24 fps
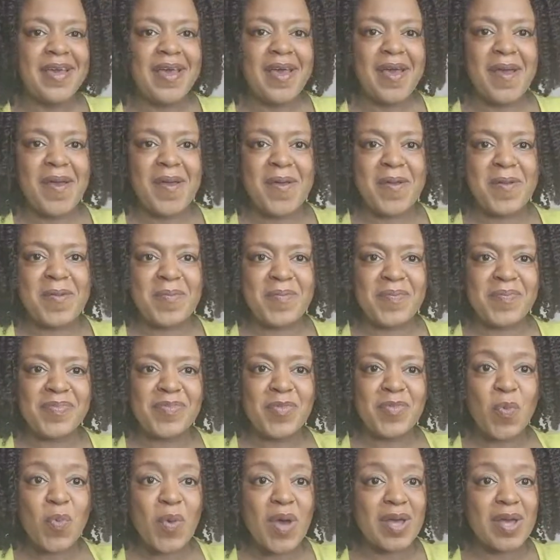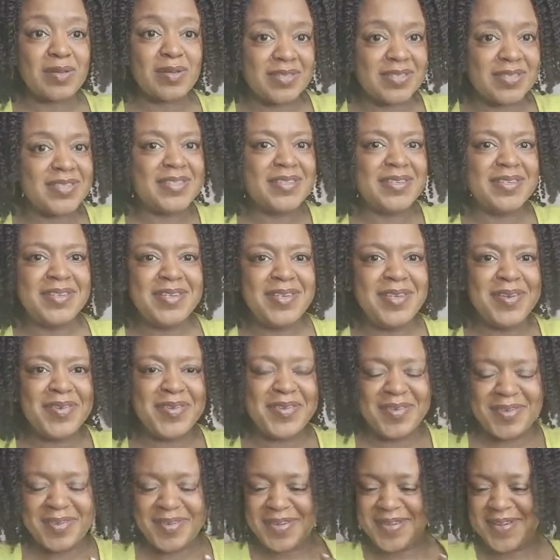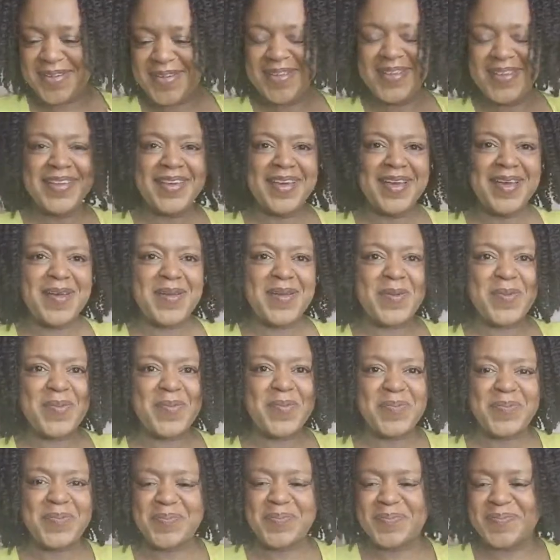um, whilst, you know, um,